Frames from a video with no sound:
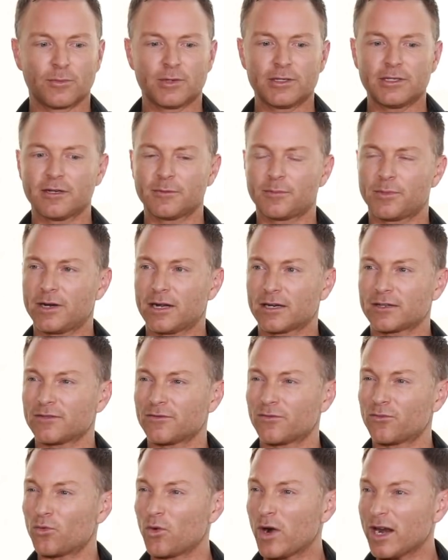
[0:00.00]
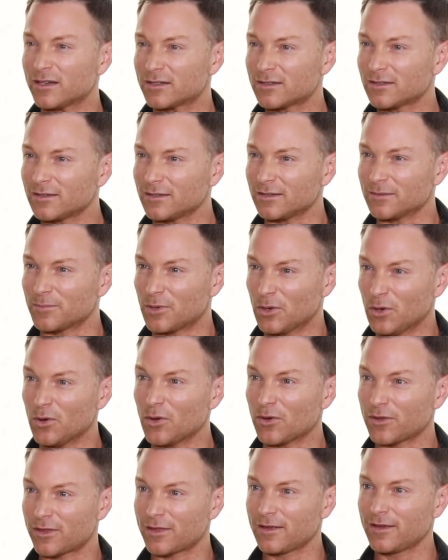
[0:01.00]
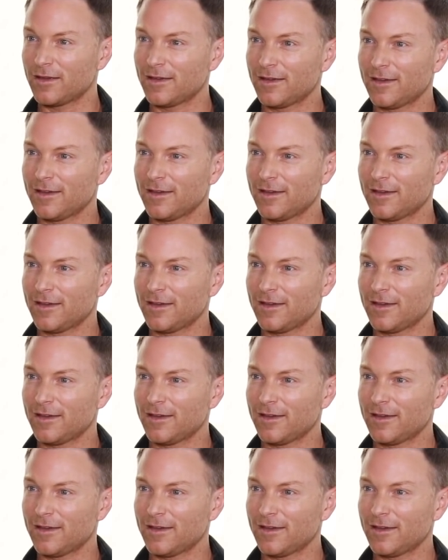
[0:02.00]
We did a production of Rent in Perth.